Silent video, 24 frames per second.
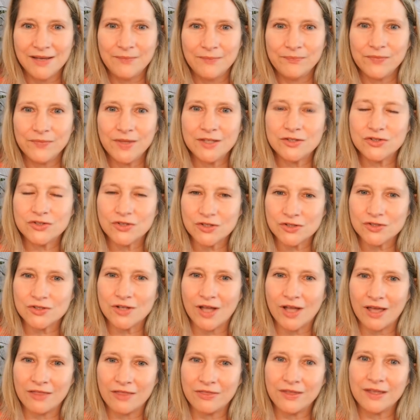It's just
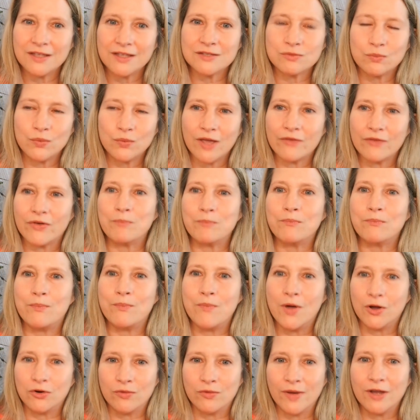I think it's we have
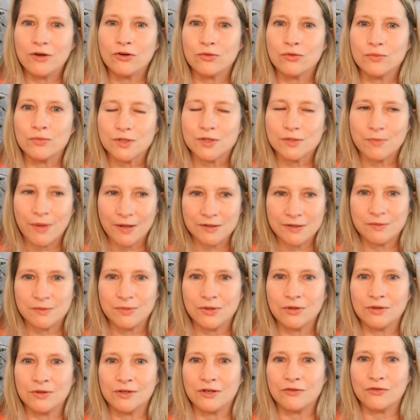a greater
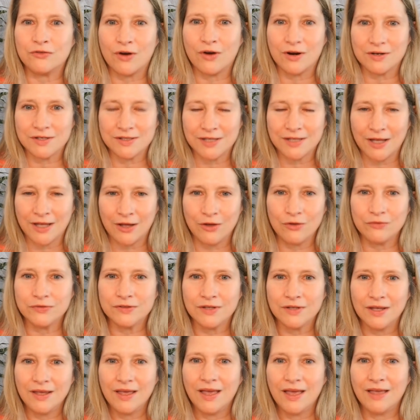responsibility for ourselves
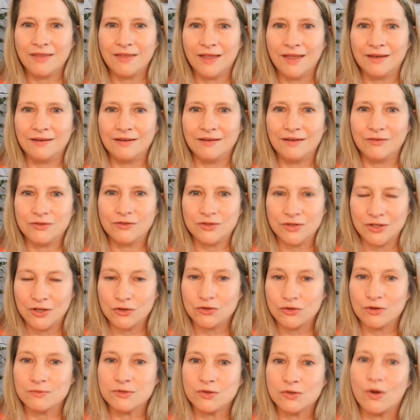and then in
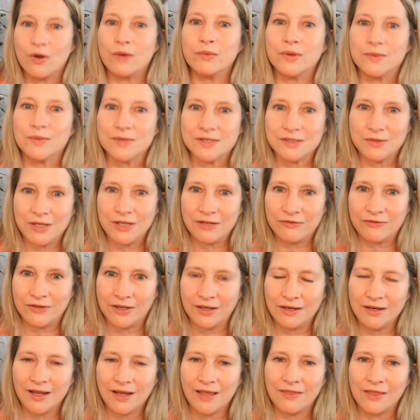terms of what we receive
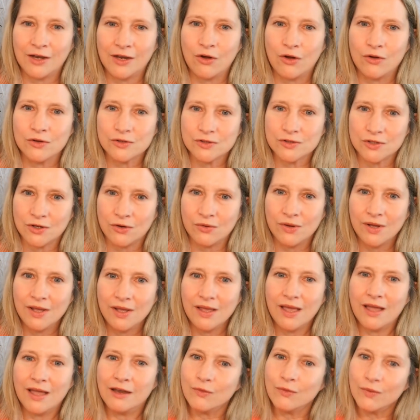in, and then also
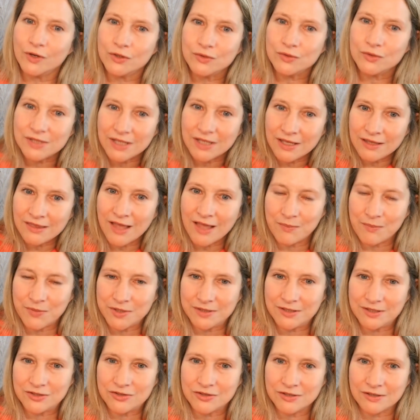anyone who's in that
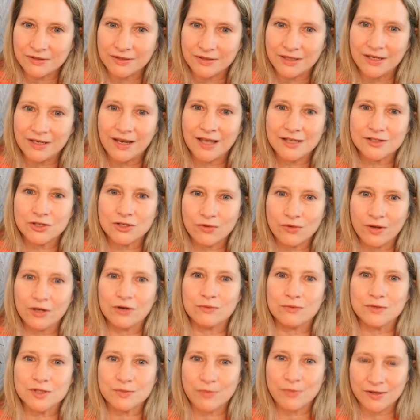position to lead has a greater
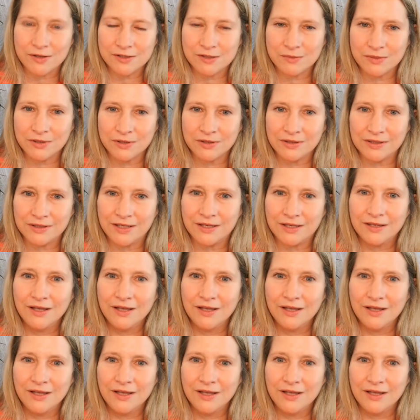responsibility